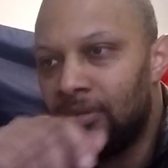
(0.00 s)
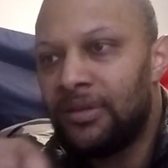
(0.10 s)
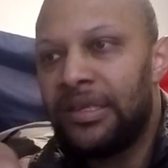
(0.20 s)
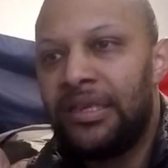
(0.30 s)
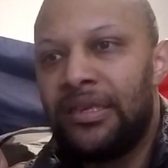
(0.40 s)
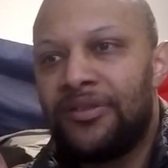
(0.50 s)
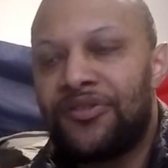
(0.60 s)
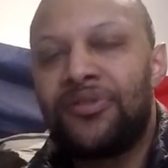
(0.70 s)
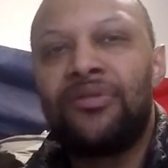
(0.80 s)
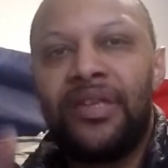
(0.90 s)
the
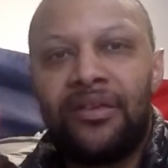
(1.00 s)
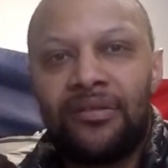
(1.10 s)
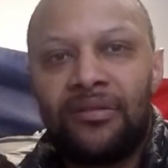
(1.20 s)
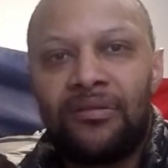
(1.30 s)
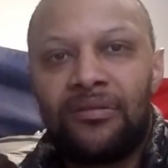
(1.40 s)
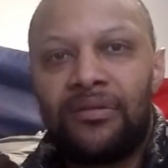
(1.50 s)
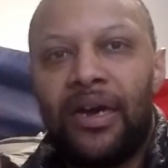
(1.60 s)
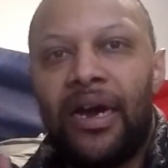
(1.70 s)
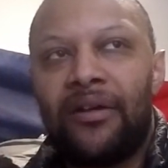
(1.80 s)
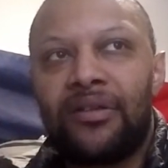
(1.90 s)
2-liter
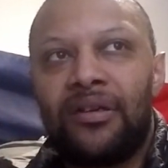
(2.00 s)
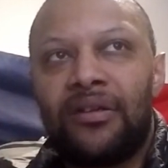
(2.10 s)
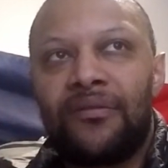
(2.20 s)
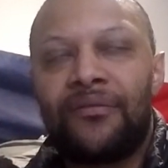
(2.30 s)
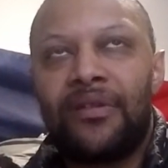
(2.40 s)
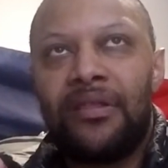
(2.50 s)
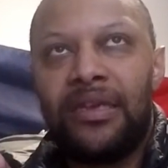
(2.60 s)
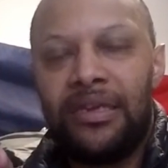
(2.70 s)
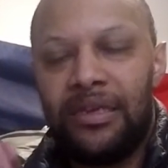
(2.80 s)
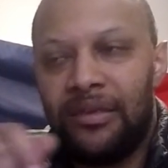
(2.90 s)
out of
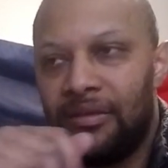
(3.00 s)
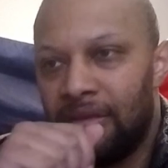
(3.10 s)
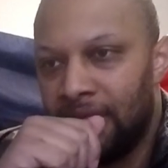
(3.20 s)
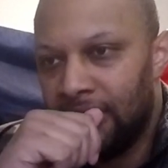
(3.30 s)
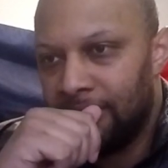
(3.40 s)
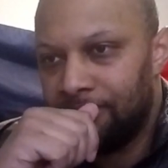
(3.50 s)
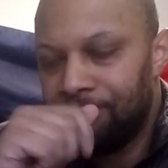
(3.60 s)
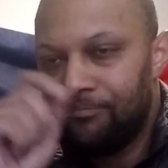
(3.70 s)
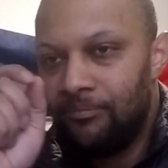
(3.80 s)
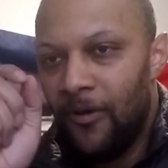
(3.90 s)
the
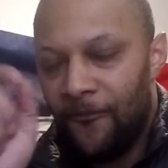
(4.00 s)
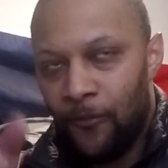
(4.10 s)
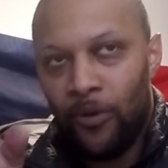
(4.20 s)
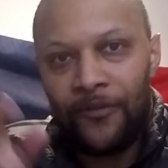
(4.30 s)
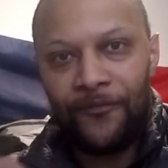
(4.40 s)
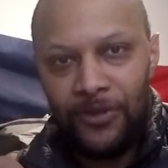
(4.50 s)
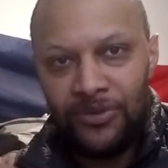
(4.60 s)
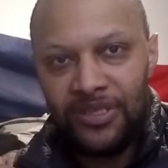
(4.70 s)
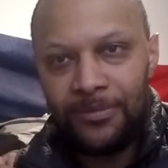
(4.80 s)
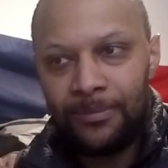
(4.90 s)
Ford
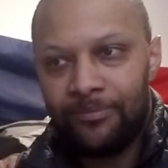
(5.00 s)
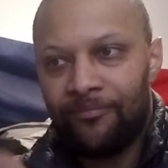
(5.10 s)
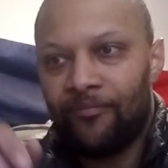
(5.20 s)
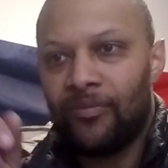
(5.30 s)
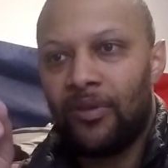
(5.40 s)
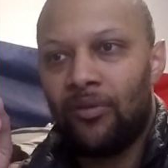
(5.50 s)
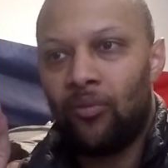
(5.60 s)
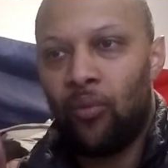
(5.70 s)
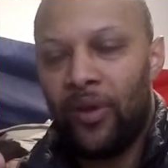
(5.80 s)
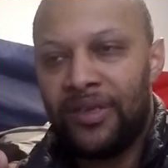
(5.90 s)
Fusion,
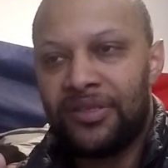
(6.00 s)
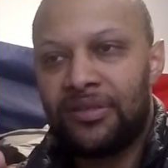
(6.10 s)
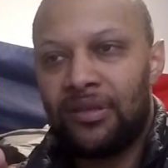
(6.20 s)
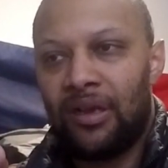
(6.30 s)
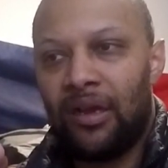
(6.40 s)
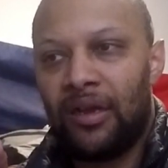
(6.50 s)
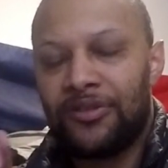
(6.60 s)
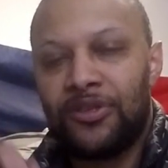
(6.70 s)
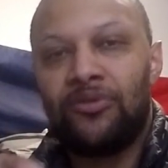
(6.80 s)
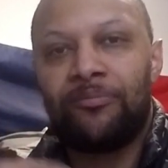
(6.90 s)
which
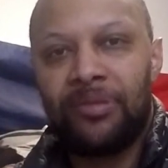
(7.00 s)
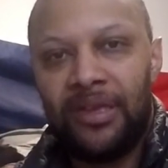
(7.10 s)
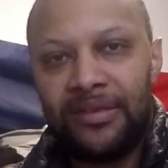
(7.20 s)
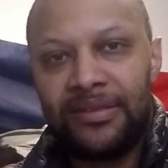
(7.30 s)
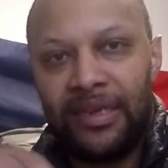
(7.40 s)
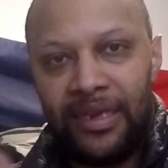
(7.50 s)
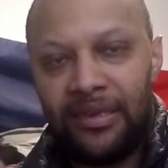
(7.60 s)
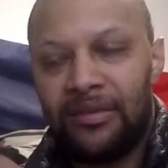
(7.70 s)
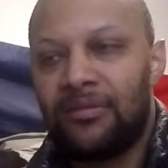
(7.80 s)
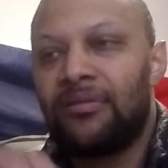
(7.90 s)
Tune Plus
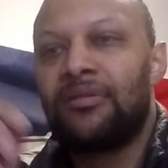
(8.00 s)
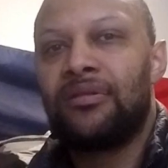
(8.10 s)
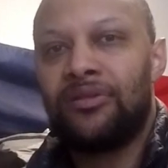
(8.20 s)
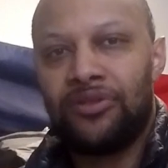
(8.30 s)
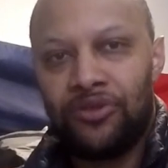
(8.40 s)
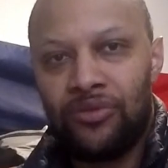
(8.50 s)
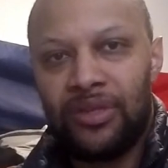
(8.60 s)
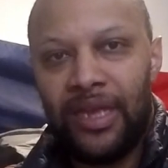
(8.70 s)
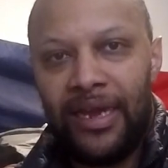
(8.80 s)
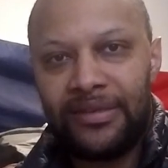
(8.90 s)
Inc.
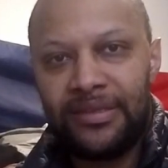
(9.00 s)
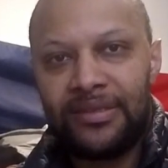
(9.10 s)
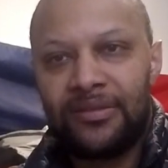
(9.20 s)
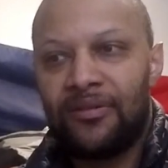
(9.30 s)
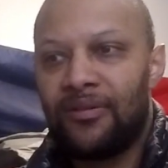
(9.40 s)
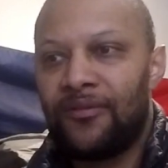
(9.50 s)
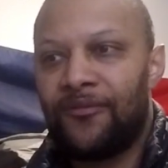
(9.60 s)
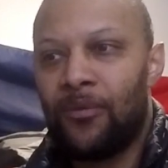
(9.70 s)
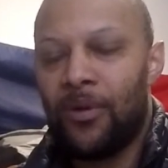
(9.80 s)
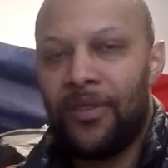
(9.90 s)
utilizes
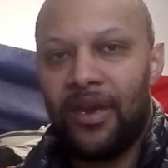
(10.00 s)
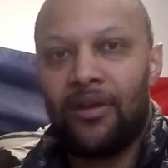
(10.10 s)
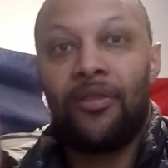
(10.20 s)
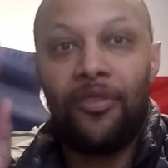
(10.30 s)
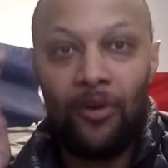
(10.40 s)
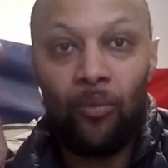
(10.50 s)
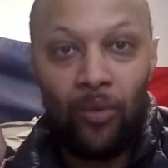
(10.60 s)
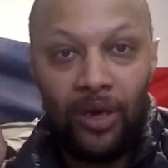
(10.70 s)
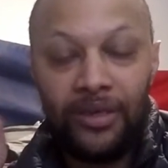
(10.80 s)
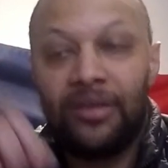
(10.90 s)
for the
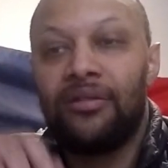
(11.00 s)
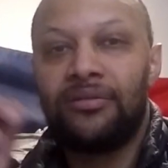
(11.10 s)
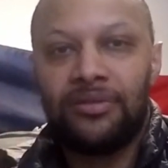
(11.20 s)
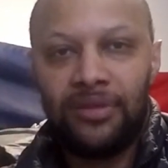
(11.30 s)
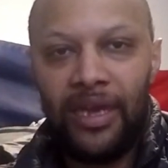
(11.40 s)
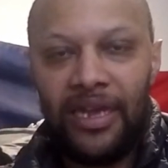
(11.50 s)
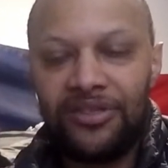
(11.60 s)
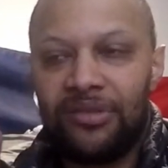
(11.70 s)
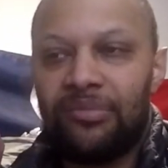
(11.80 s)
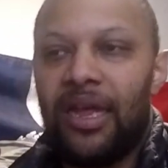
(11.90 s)
1
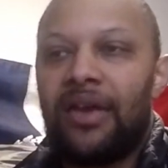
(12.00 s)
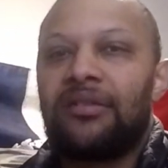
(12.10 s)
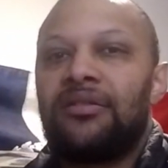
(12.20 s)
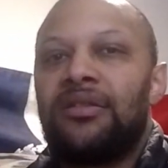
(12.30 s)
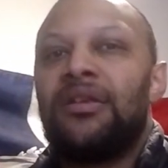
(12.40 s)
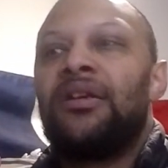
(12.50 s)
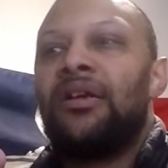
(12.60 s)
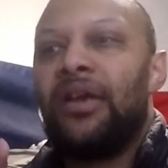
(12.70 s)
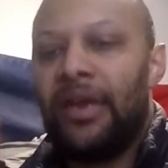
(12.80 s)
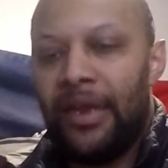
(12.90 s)
engine block,
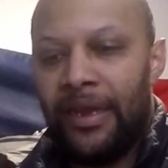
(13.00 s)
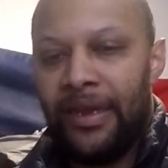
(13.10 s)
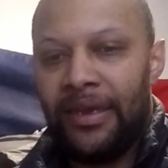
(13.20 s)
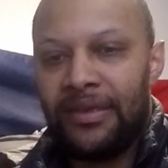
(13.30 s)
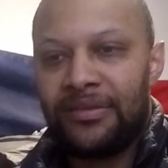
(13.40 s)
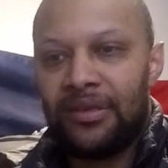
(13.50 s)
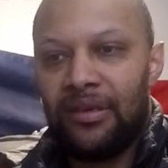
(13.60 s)
and